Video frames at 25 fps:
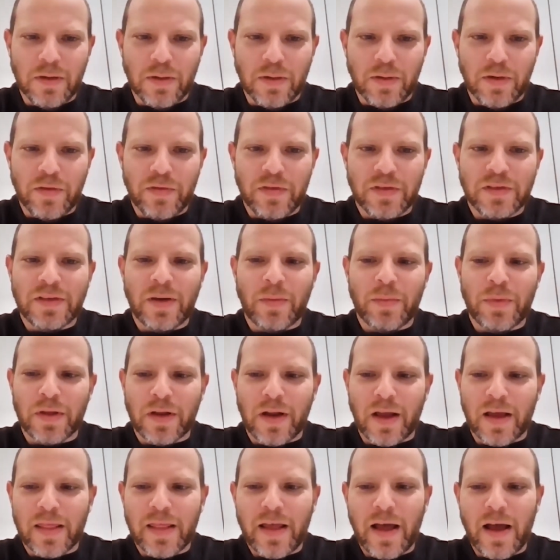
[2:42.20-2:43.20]
even something
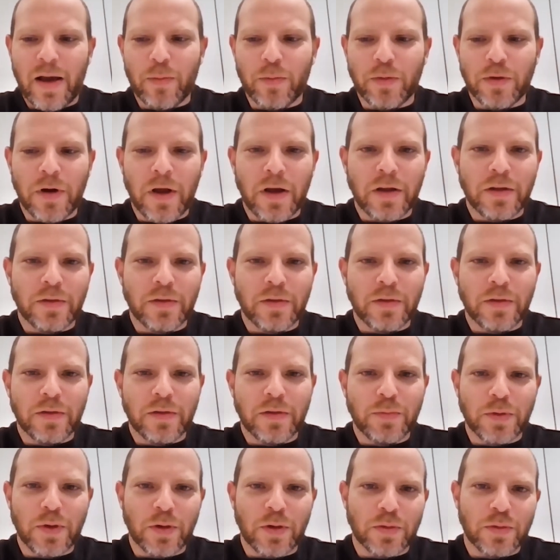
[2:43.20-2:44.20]
like that,
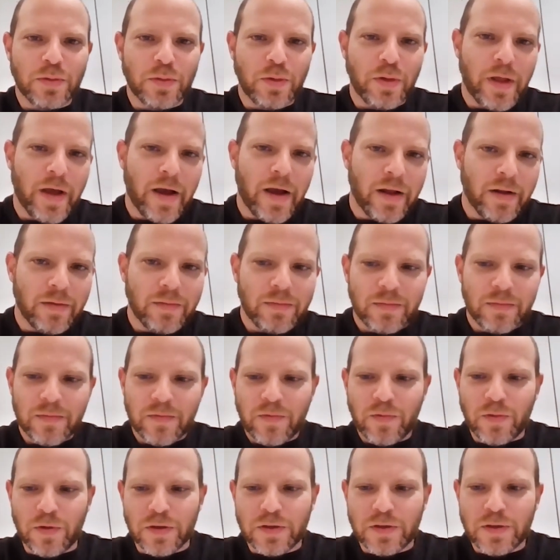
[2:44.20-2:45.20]
we don't do that
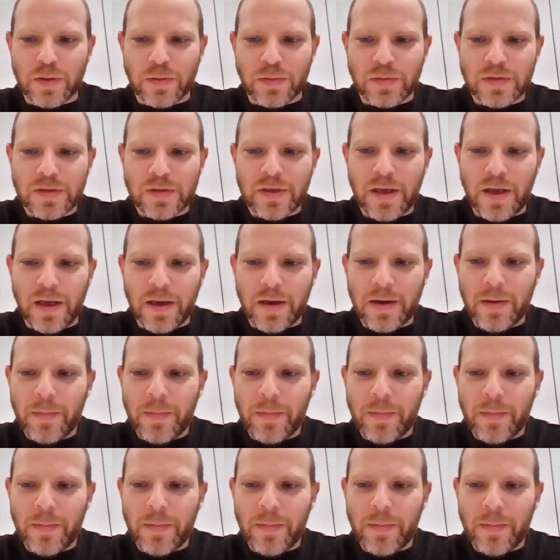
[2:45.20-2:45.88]
for its own sake.